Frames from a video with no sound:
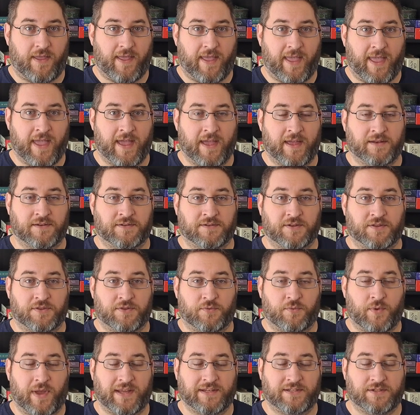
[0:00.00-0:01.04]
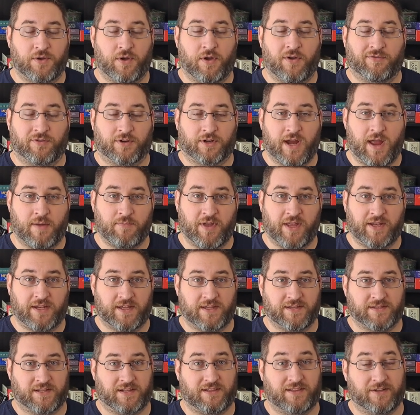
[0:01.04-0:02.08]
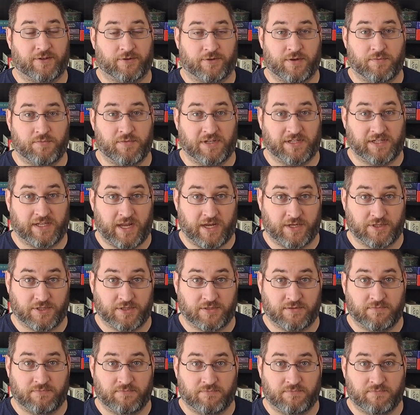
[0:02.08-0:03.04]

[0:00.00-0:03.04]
And the way to overcome it is clear communication.